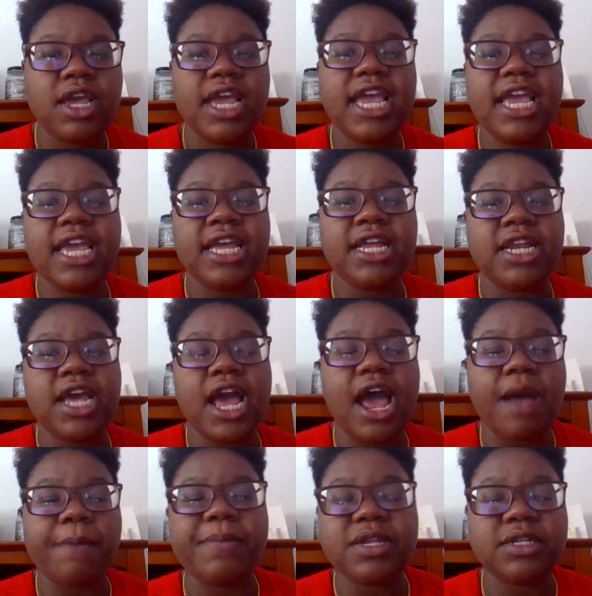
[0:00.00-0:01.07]
And
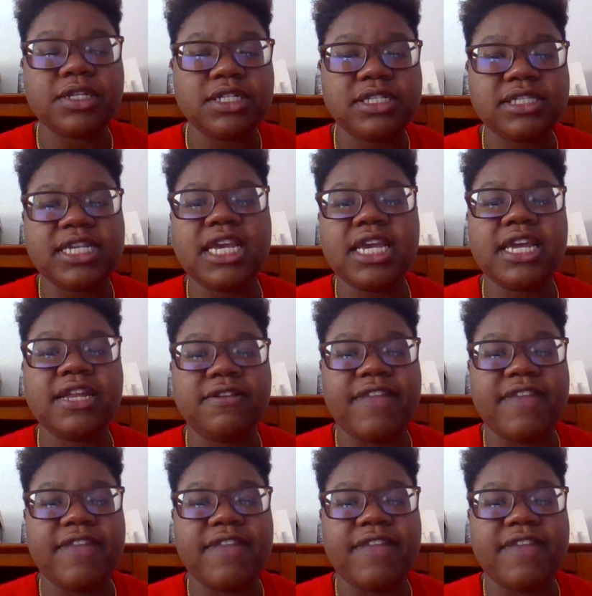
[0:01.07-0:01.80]
I've been seeing